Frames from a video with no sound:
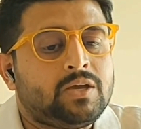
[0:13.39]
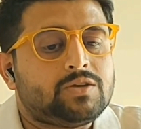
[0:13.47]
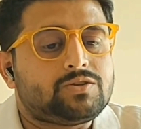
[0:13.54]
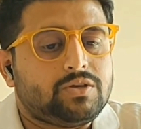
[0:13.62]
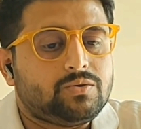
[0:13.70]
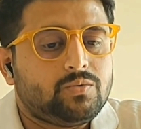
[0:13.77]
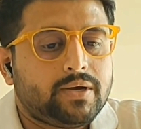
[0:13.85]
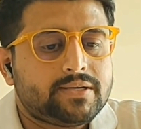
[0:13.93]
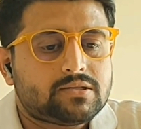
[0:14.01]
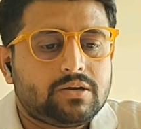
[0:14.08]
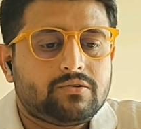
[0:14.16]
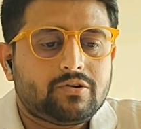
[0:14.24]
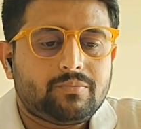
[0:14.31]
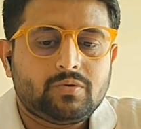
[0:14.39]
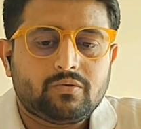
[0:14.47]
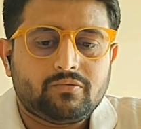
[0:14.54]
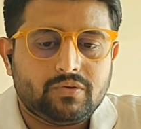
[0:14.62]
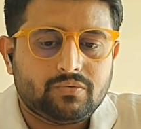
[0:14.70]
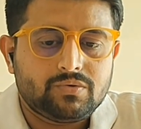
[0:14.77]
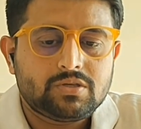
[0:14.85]
So you guys can drop your
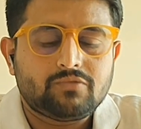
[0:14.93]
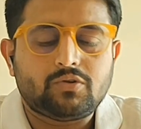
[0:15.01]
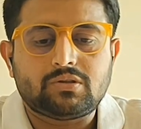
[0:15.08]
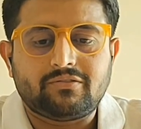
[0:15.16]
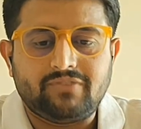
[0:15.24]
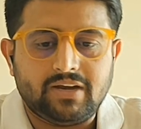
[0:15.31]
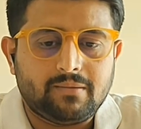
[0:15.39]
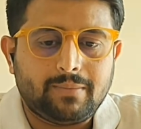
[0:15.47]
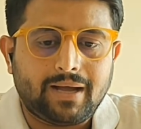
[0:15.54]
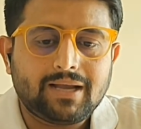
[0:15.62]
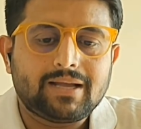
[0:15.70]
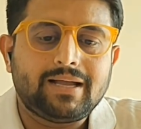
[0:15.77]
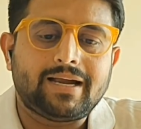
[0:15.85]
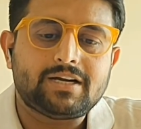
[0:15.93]
views for the feedback